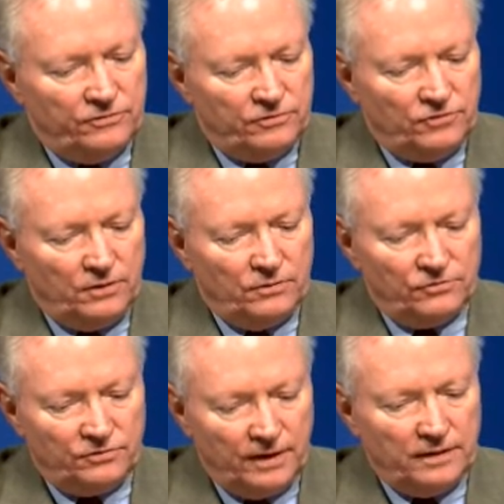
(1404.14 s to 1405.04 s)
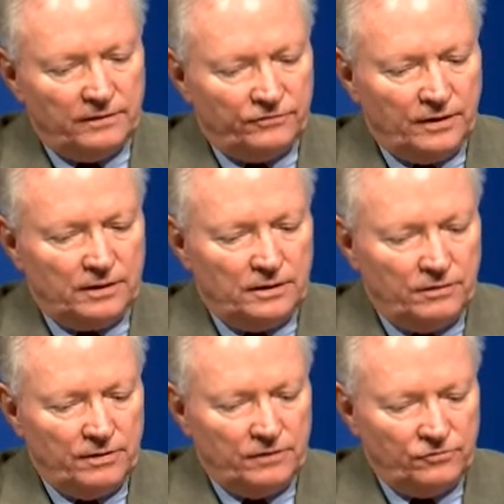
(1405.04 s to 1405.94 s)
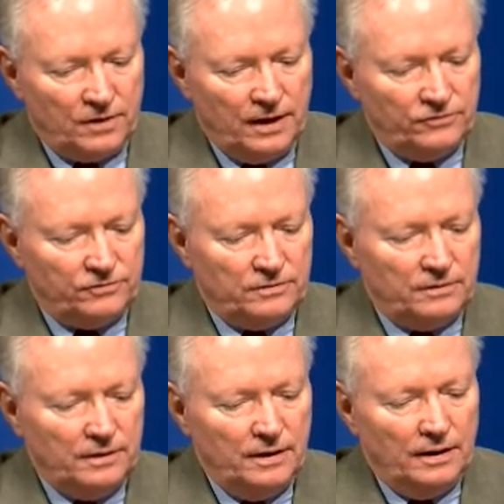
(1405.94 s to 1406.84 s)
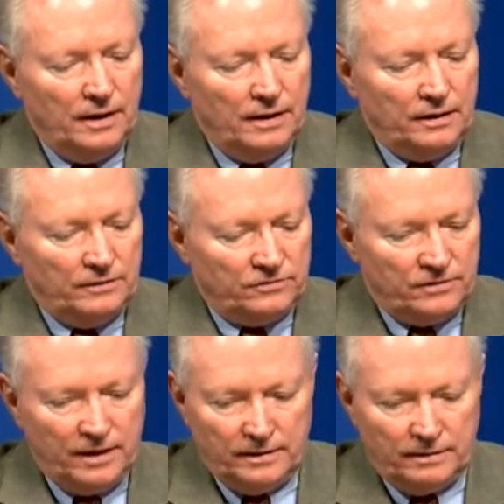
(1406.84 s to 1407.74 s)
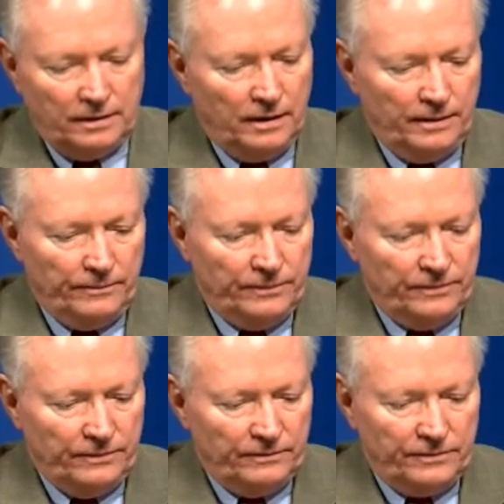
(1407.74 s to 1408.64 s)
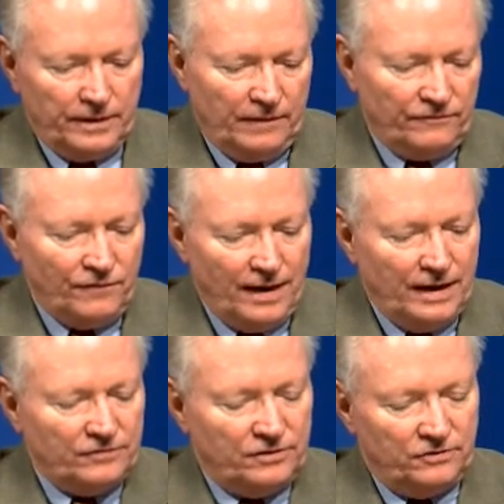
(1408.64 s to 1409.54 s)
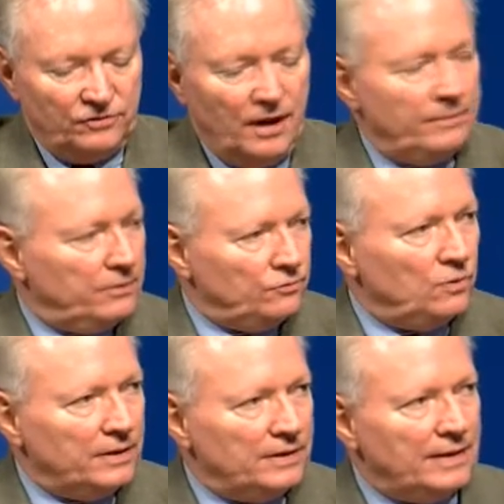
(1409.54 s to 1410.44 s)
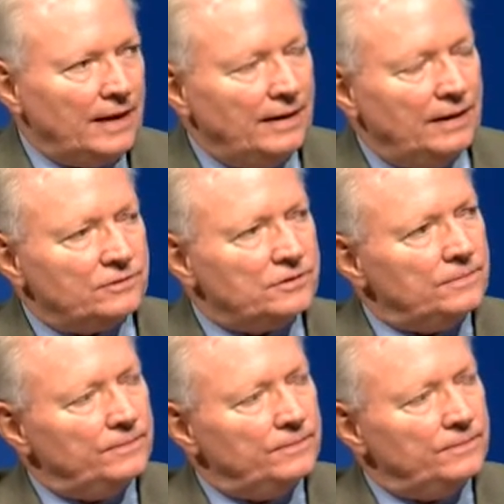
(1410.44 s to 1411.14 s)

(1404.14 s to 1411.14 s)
general state of secondary education in the state, kind of financing aside, because we'll get to that next.